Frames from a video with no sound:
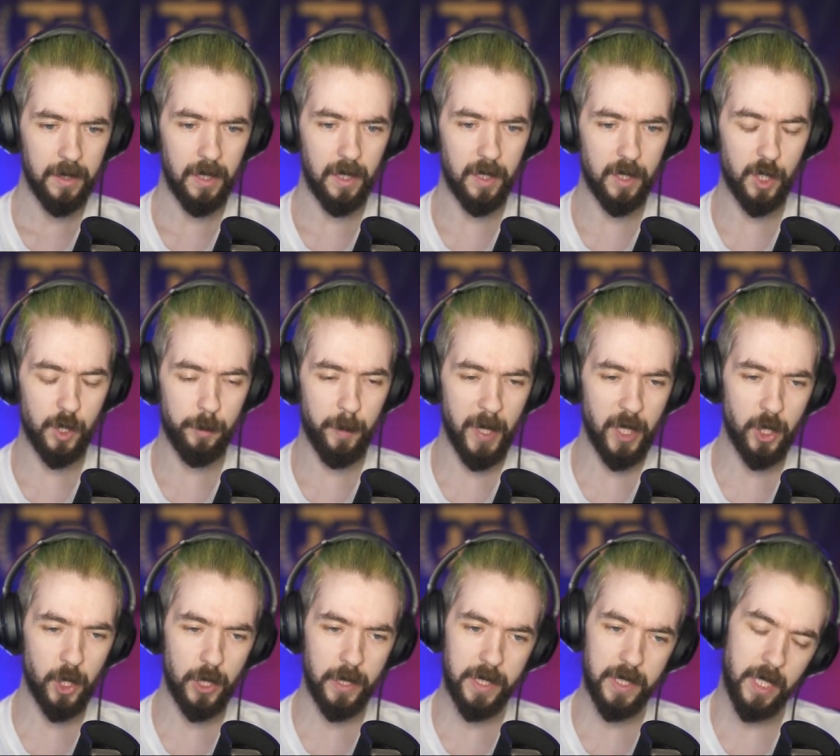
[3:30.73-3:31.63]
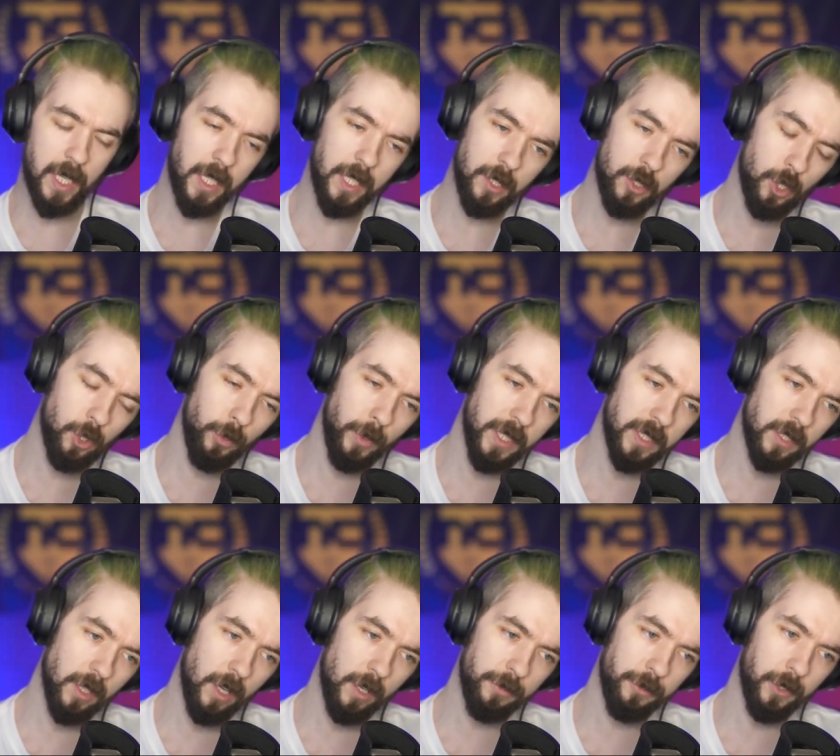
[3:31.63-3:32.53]
especially taking 2 weeks
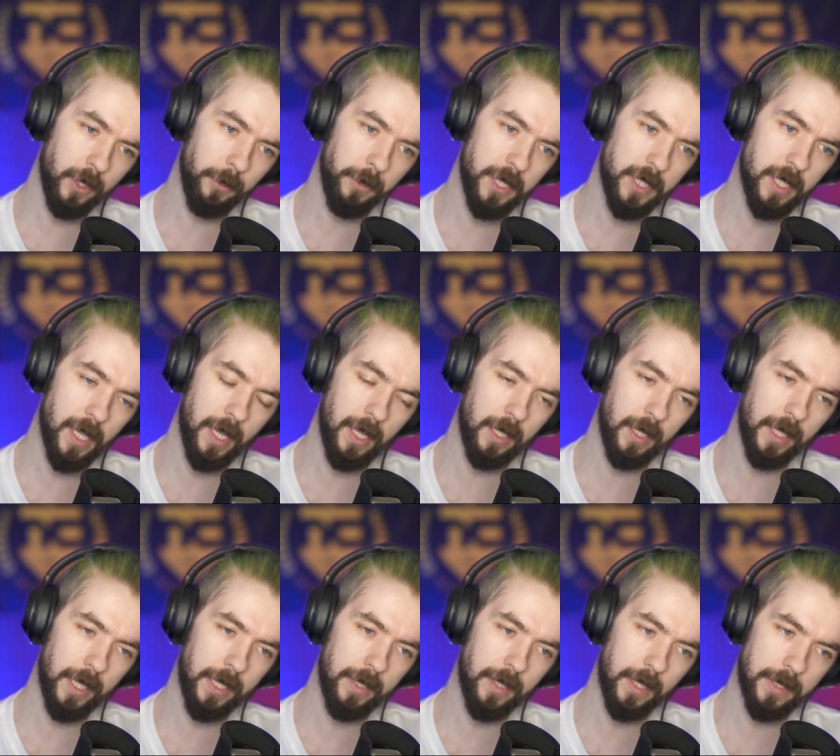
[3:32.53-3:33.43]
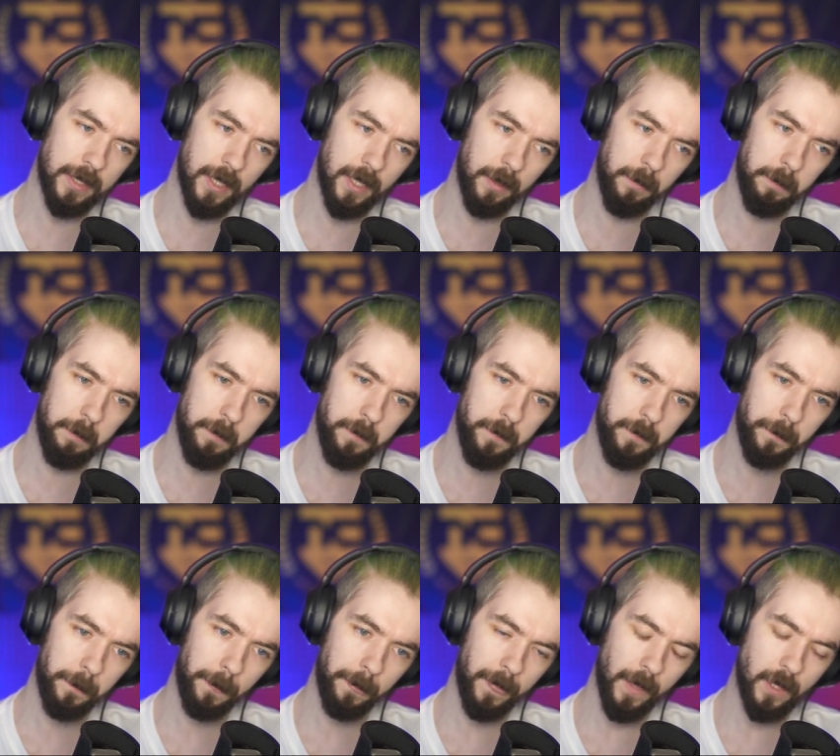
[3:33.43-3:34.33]
off when I went to LA that time.
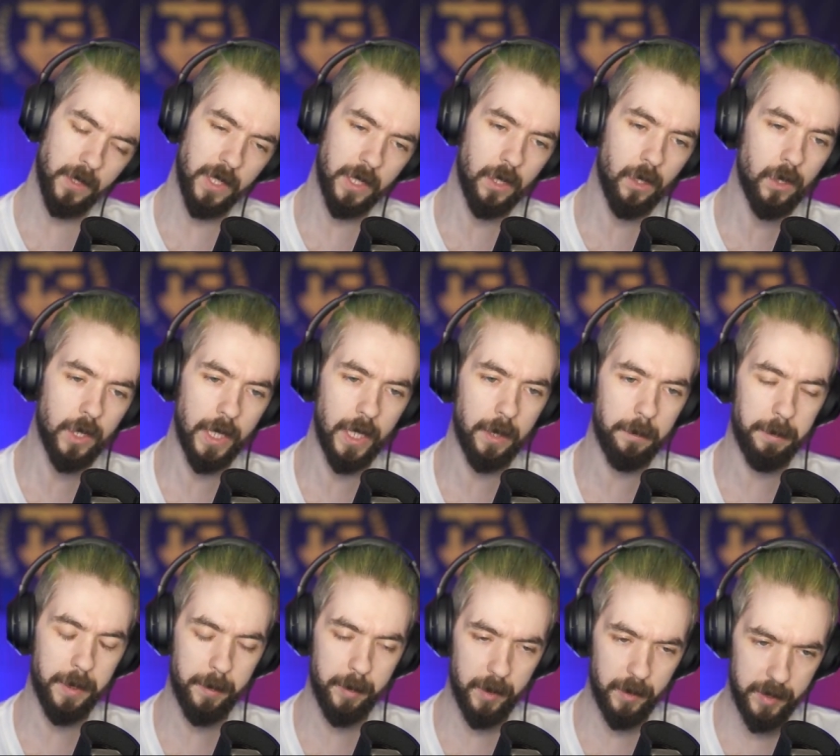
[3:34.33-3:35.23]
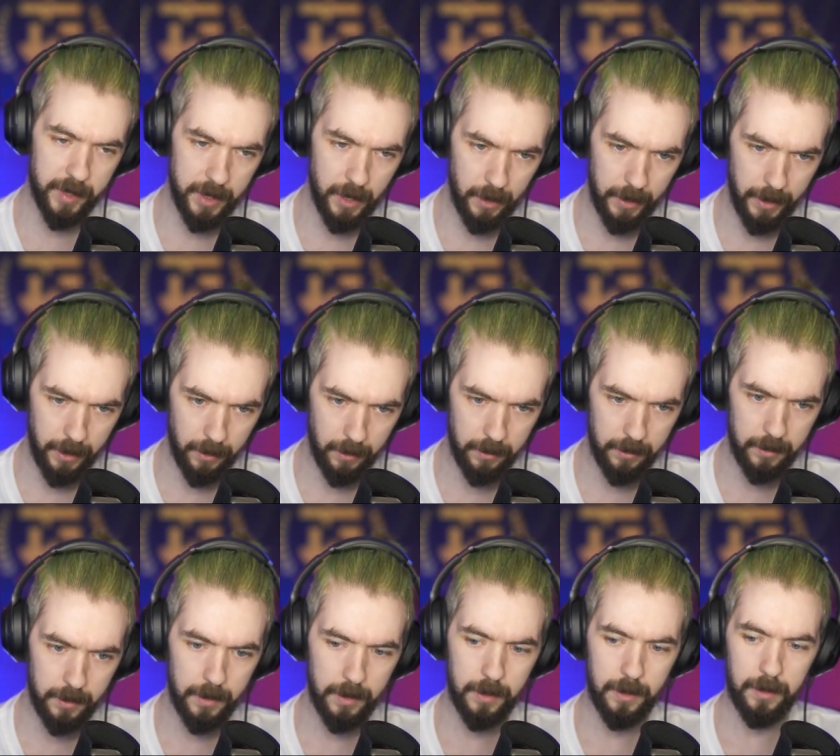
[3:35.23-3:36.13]
I was like, okay, people are still here.
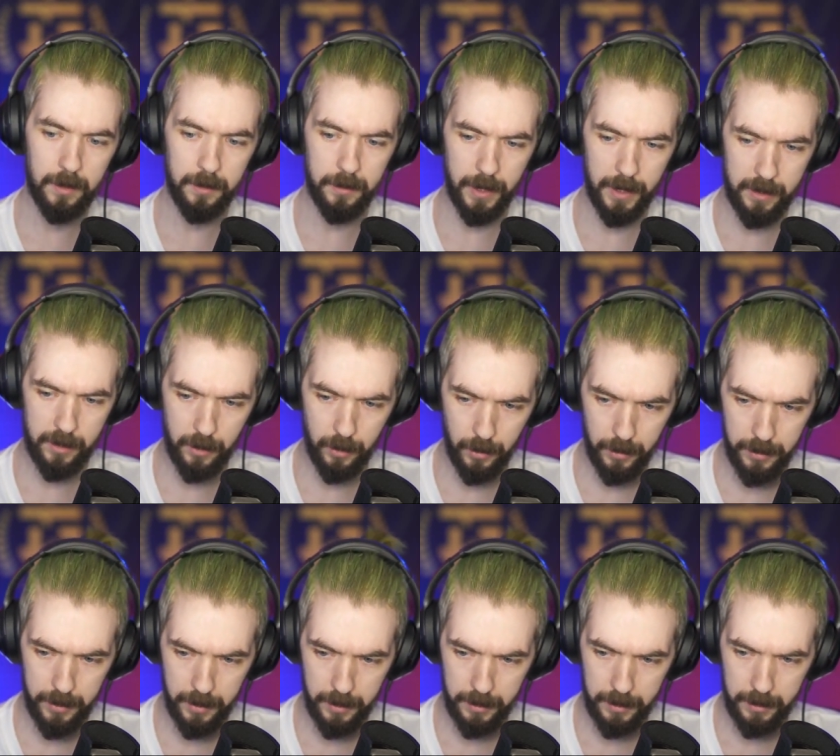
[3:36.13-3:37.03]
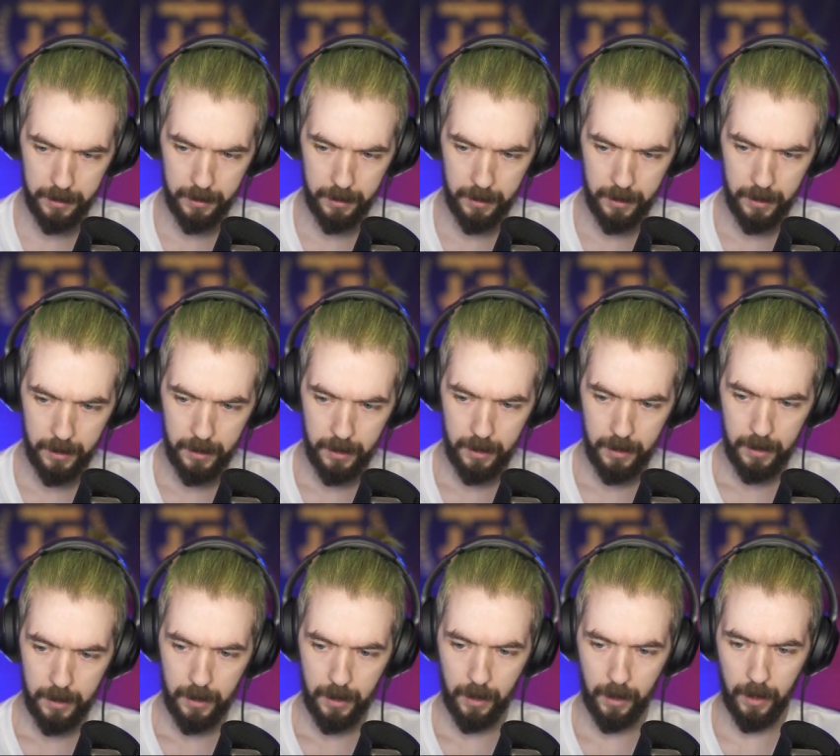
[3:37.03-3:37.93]
That's good.
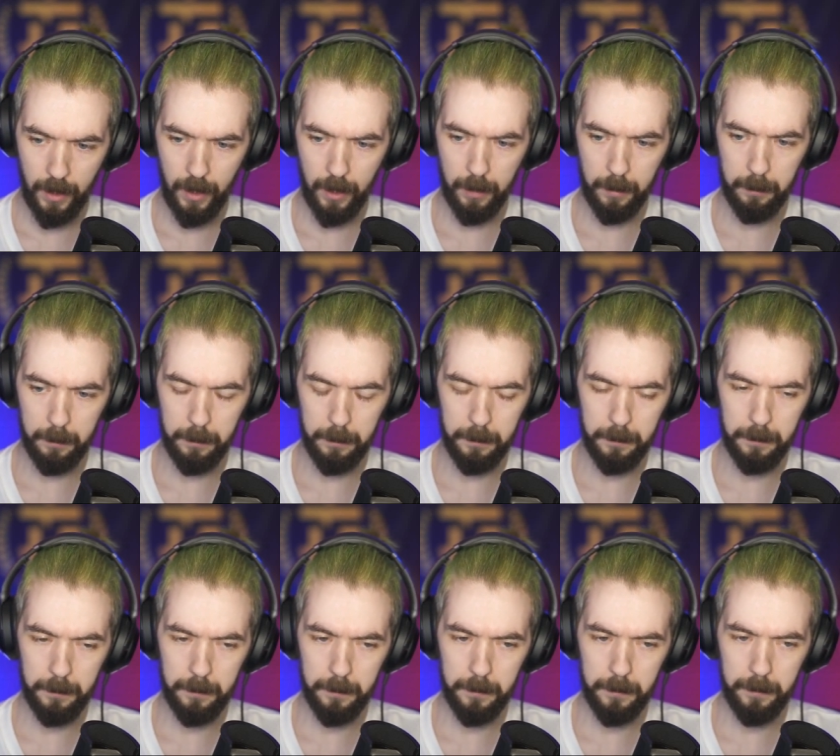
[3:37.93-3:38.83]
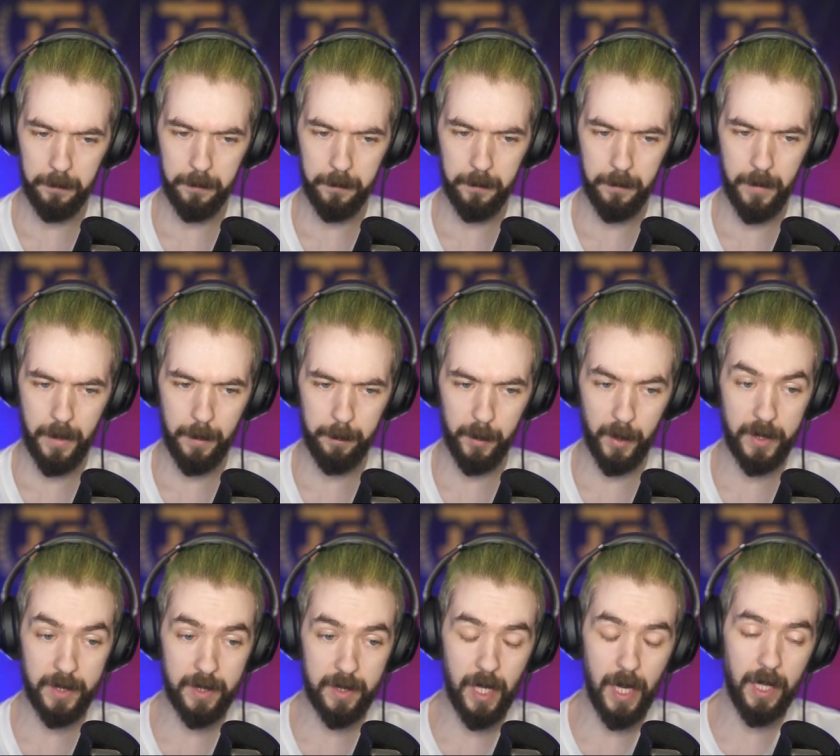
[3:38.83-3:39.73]
But
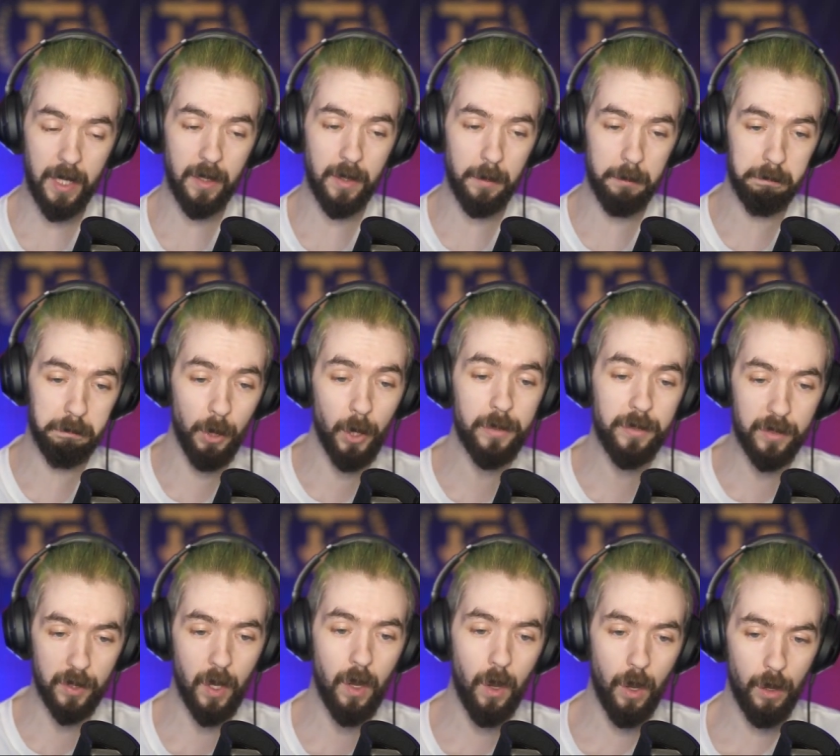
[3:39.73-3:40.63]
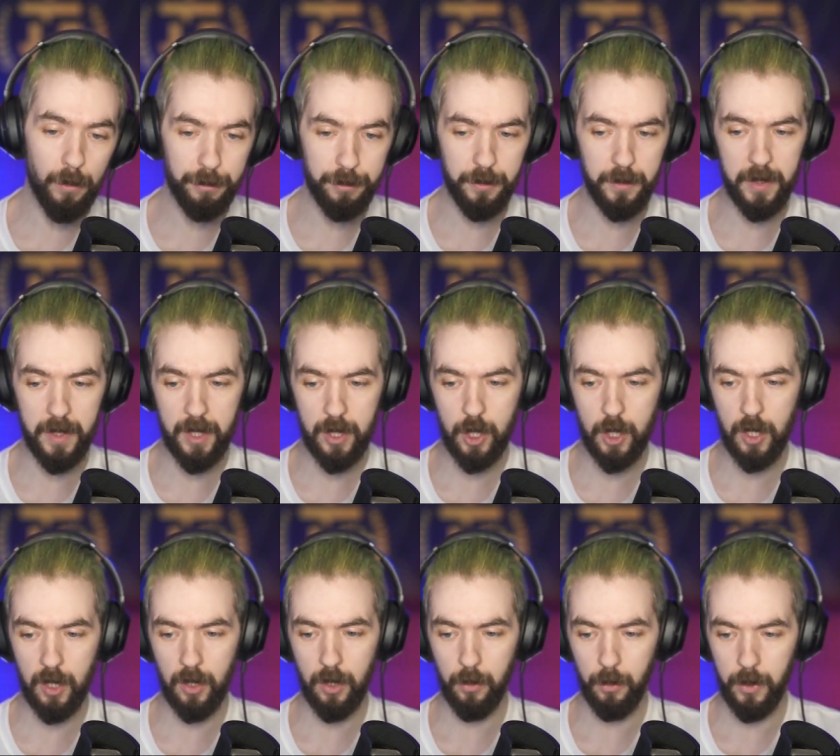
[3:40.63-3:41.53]
taking the month off this
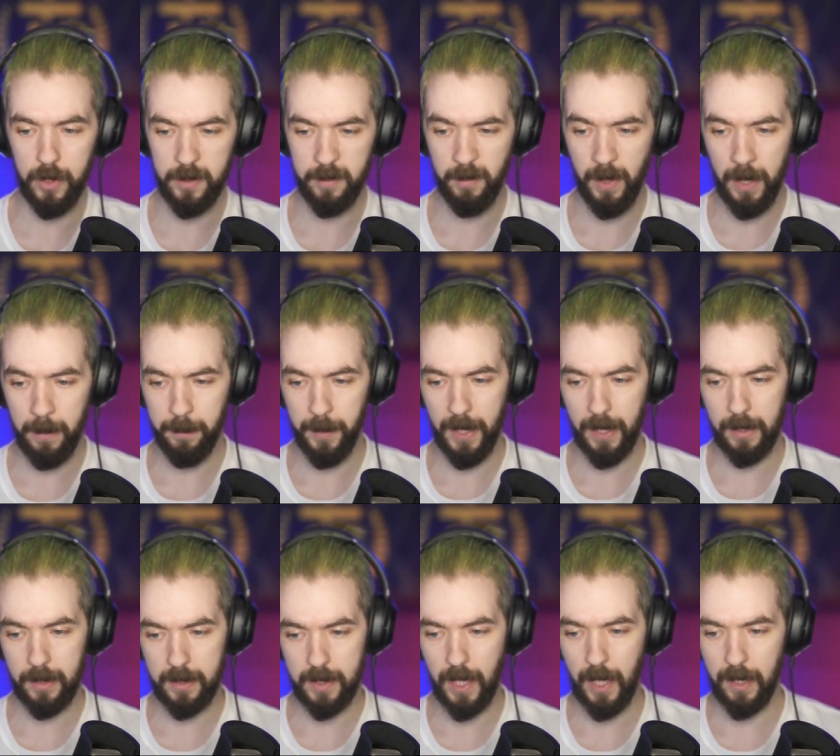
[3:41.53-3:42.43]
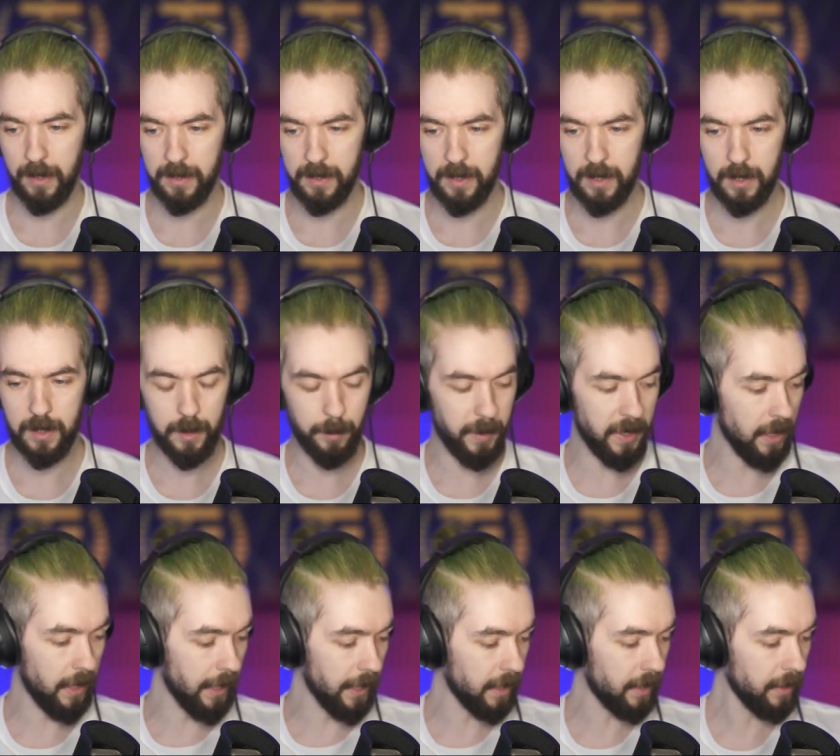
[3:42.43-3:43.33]
year was my big test. To be
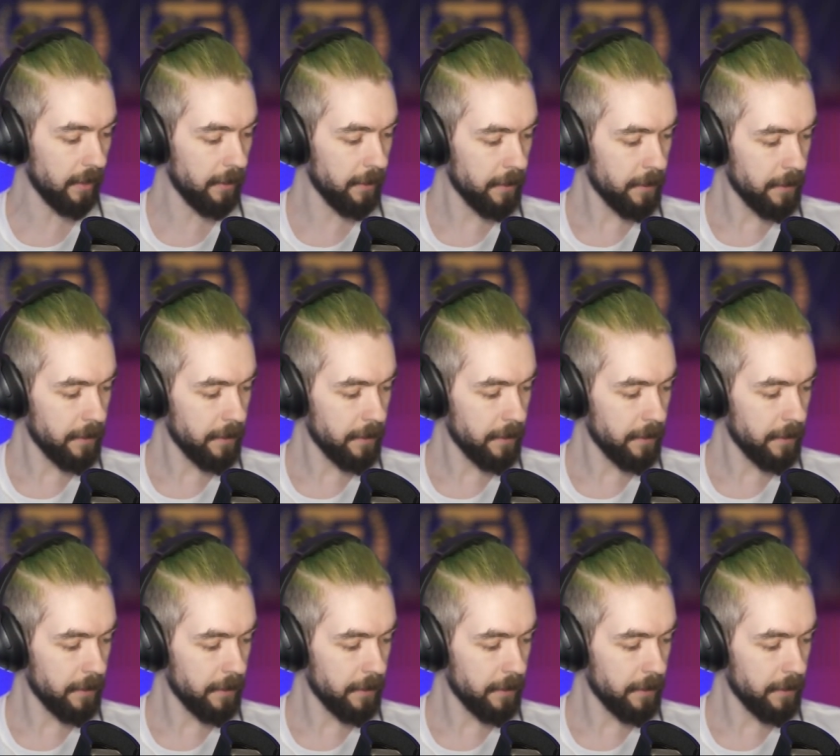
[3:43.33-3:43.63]
like,